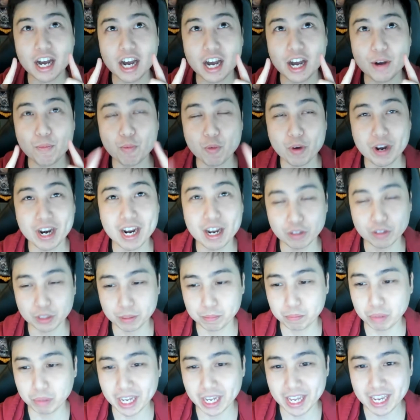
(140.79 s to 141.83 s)
um, when I was
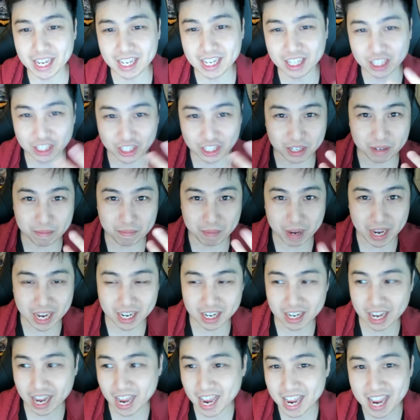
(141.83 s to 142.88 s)
playing in the
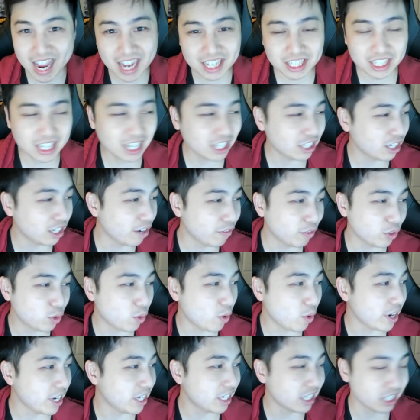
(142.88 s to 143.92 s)
beta, I actually got to level
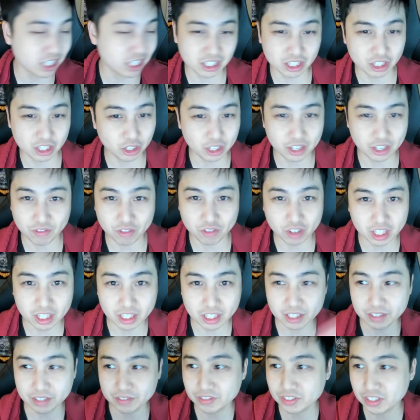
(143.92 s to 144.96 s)
20 just looking for
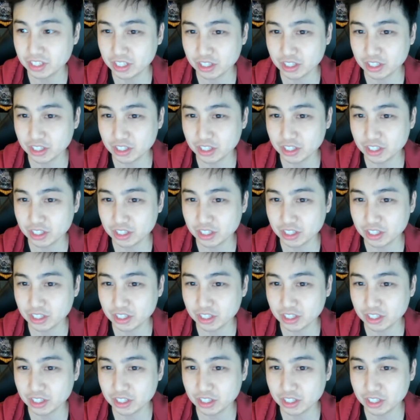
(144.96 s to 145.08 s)
Liliths.